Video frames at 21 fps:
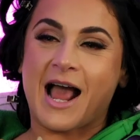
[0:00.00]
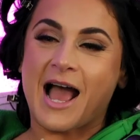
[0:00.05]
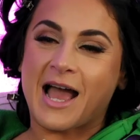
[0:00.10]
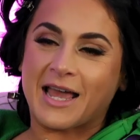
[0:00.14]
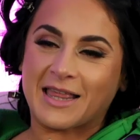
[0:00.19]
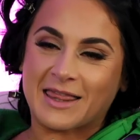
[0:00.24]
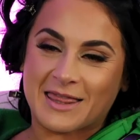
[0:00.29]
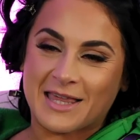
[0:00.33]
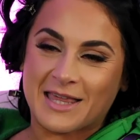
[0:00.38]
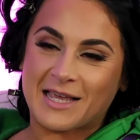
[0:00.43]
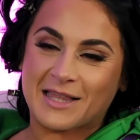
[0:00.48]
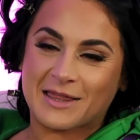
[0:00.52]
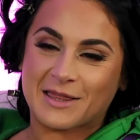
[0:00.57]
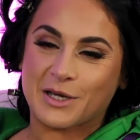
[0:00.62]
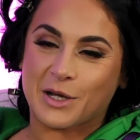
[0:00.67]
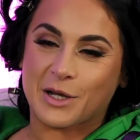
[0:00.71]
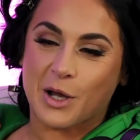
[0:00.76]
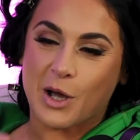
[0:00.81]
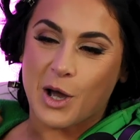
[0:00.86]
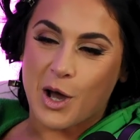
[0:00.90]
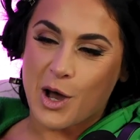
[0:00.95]
I think the
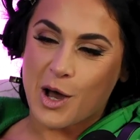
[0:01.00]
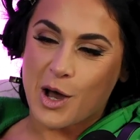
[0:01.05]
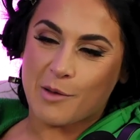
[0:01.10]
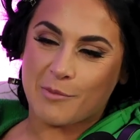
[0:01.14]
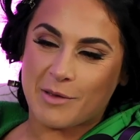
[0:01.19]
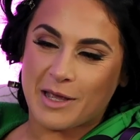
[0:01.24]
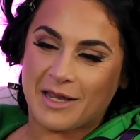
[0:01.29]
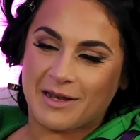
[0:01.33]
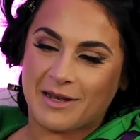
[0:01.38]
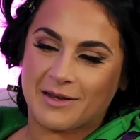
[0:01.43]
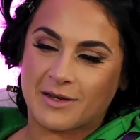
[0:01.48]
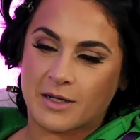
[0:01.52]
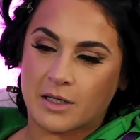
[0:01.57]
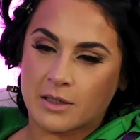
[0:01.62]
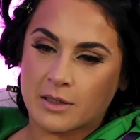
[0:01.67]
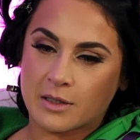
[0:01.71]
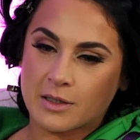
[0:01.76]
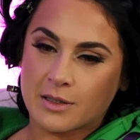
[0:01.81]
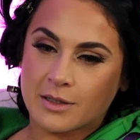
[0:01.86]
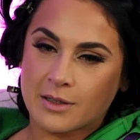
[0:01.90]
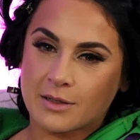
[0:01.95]
common
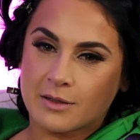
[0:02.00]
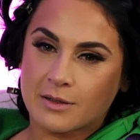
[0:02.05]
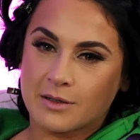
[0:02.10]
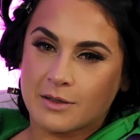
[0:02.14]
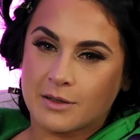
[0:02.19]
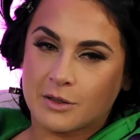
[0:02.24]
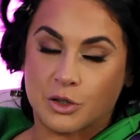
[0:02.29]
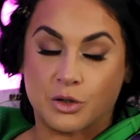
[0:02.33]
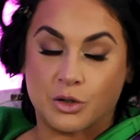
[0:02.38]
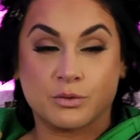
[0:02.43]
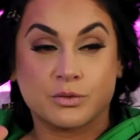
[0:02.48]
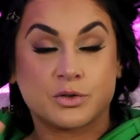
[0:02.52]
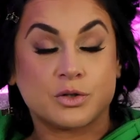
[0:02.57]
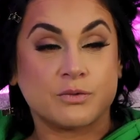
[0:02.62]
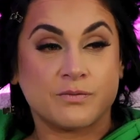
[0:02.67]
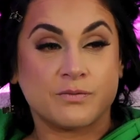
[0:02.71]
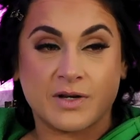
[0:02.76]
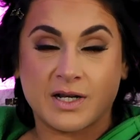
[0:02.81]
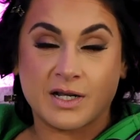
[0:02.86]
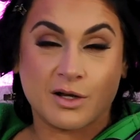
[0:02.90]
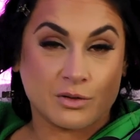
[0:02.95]
YouTube
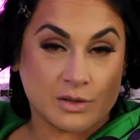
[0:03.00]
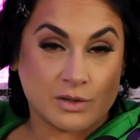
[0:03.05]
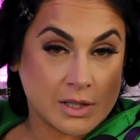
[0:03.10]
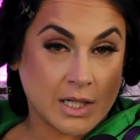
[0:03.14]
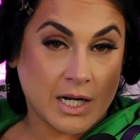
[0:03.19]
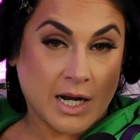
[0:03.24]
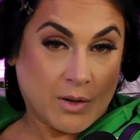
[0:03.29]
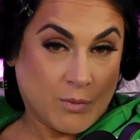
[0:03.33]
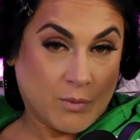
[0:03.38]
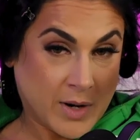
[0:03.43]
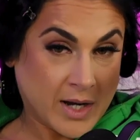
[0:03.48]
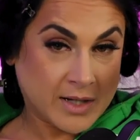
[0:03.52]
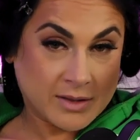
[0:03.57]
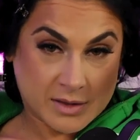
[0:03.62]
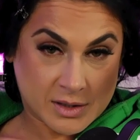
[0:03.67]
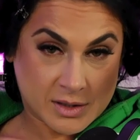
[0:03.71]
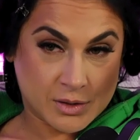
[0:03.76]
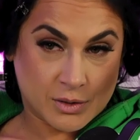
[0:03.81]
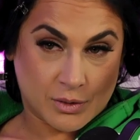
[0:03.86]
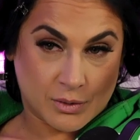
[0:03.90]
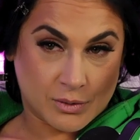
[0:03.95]
videos that I went
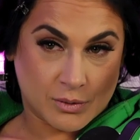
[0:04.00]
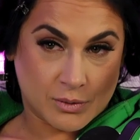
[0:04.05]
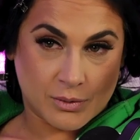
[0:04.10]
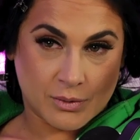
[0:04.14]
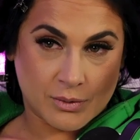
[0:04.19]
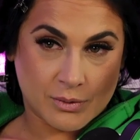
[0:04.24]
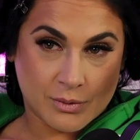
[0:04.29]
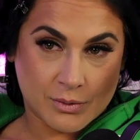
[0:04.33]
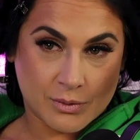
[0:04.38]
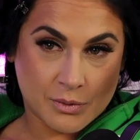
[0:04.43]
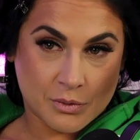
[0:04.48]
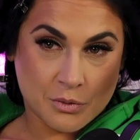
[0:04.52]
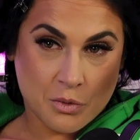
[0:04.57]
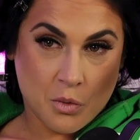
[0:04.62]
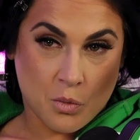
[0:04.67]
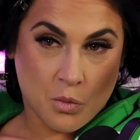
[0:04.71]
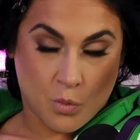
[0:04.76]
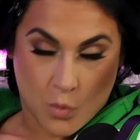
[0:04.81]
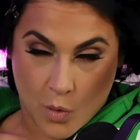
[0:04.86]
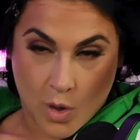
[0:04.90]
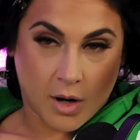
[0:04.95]
to
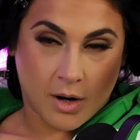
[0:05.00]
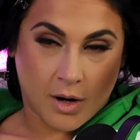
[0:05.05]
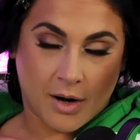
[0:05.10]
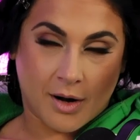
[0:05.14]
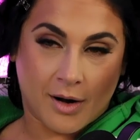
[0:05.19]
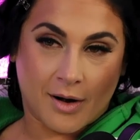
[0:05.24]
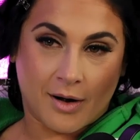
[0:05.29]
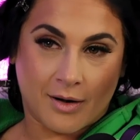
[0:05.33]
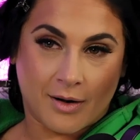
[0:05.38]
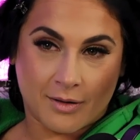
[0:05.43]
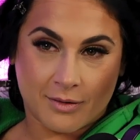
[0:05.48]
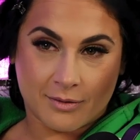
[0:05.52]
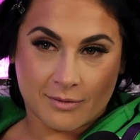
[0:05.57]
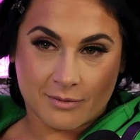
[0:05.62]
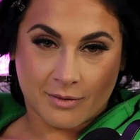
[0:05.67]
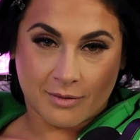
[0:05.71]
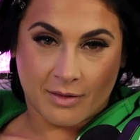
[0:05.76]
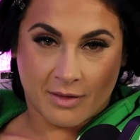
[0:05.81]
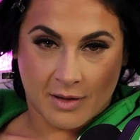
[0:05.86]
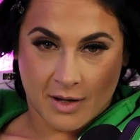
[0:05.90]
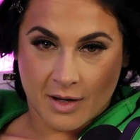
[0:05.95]
were
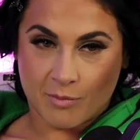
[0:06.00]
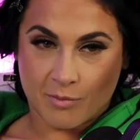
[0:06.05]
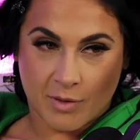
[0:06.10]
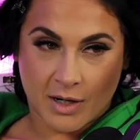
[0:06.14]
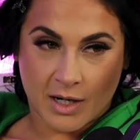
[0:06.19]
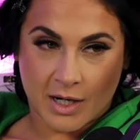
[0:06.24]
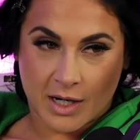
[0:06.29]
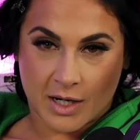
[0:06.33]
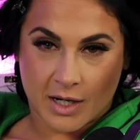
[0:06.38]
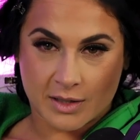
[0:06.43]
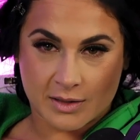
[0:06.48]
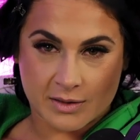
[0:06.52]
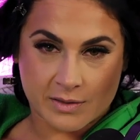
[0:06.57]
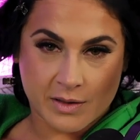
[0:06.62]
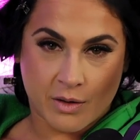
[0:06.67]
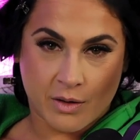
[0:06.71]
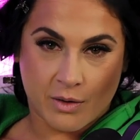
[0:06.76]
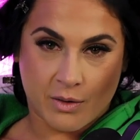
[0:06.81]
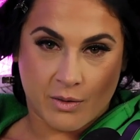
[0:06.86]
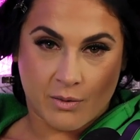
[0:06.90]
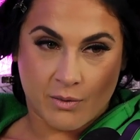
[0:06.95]
Think Media.
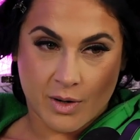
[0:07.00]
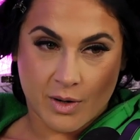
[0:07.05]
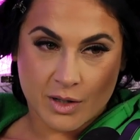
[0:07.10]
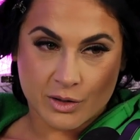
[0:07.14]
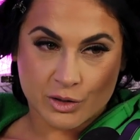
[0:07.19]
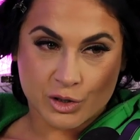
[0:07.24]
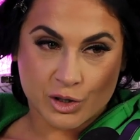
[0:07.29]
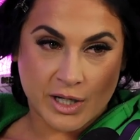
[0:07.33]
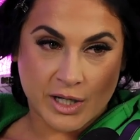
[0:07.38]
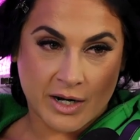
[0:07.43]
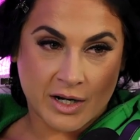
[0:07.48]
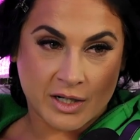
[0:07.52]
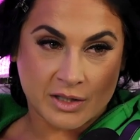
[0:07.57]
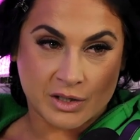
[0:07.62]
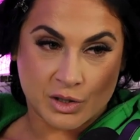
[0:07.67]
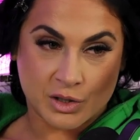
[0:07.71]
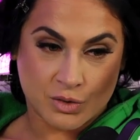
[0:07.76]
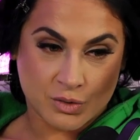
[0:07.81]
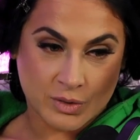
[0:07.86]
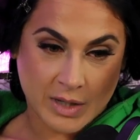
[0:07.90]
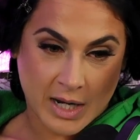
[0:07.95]
So shout out to
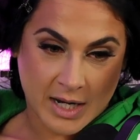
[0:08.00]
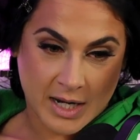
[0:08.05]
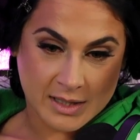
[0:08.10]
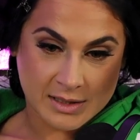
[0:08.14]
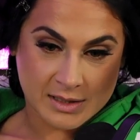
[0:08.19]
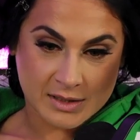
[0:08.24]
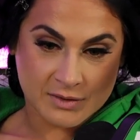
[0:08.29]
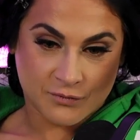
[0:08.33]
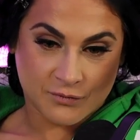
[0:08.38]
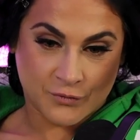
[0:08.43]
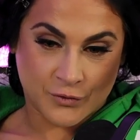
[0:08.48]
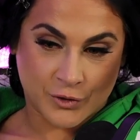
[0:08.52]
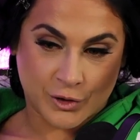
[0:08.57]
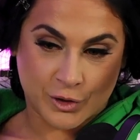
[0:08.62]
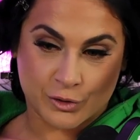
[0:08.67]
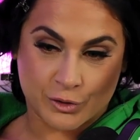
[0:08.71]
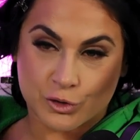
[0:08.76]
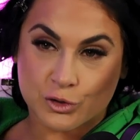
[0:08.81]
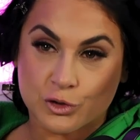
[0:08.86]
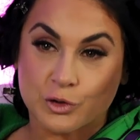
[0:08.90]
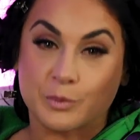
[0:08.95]
you guys for your
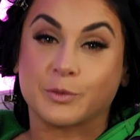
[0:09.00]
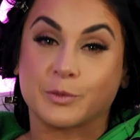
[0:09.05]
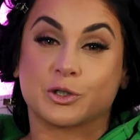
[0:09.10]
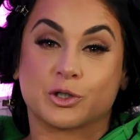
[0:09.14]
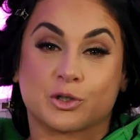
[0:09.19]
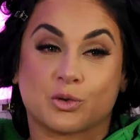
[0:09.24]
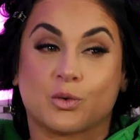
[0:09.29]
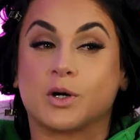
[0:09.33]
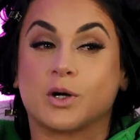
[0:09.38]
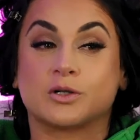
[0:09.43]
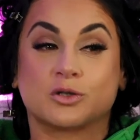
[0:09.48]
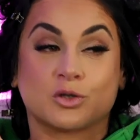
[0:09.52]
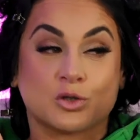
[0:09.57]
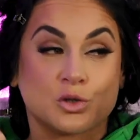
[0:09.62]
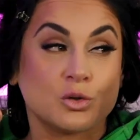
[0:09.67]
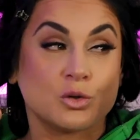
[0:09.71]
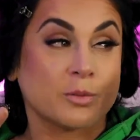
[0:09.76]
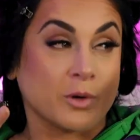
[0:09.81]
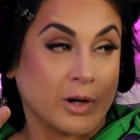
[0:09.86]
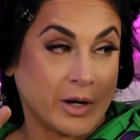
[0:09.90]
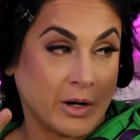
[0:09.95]
super short,
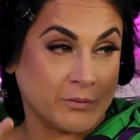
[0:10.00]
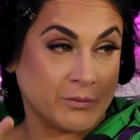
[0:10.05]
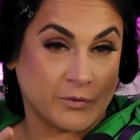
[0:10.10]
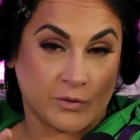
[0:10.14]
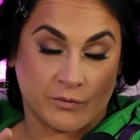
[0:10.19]
super helpful